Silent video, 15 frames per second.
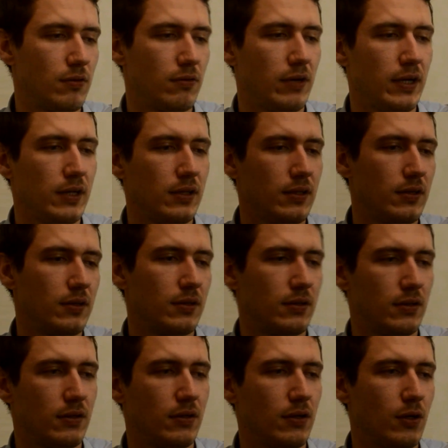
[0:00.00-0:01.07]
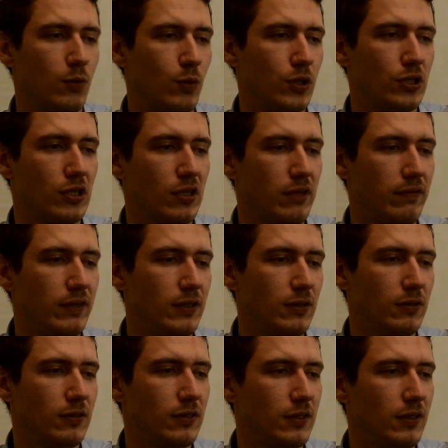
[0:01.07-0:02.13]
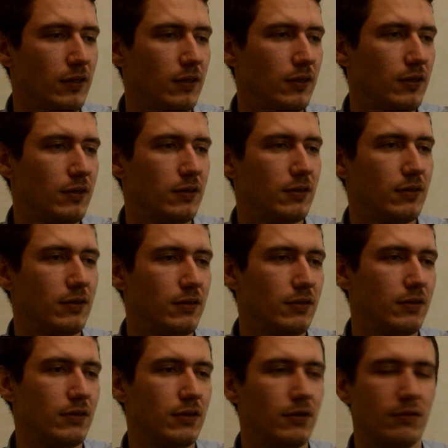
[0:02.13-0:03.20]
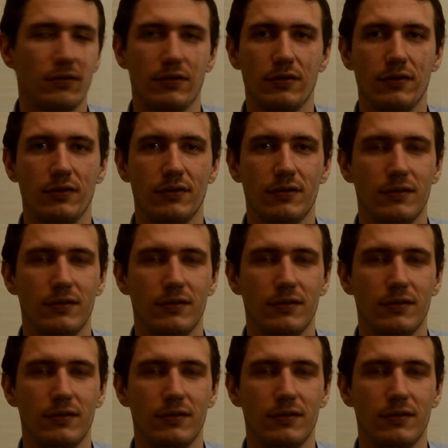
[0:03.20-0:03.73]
Right? You are watching the video still, don't you?